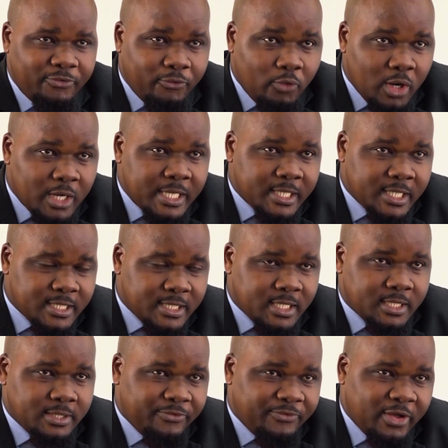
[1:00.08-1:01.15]

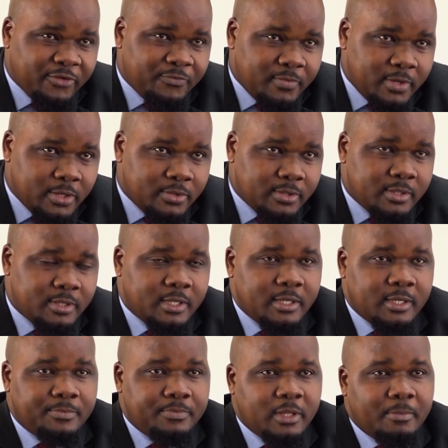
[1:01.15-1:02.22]
465 million
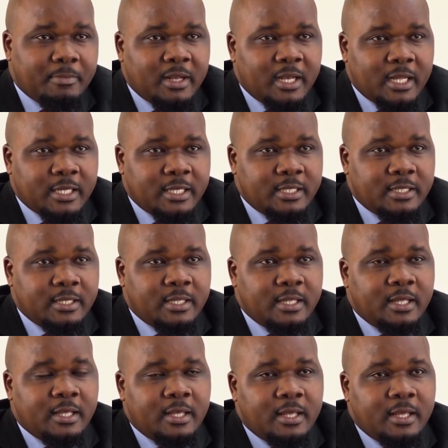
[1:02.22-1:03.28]
emalangeni.
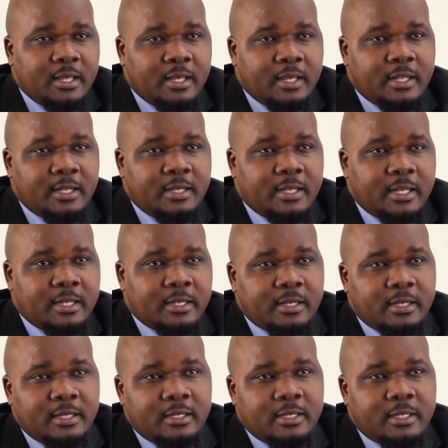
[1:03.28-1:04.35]
And then
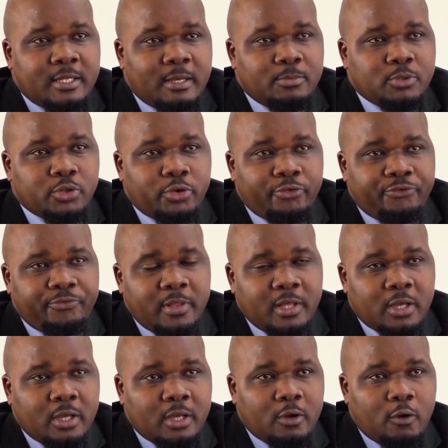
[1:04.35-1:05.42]
in terms of
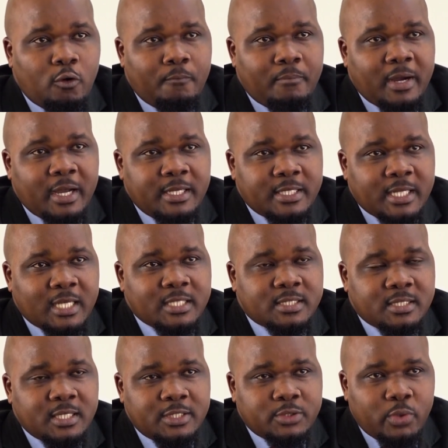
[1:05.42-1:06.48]
the combined
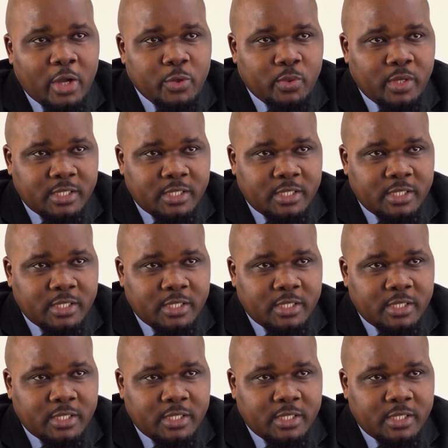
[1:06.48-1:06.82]
assets or annual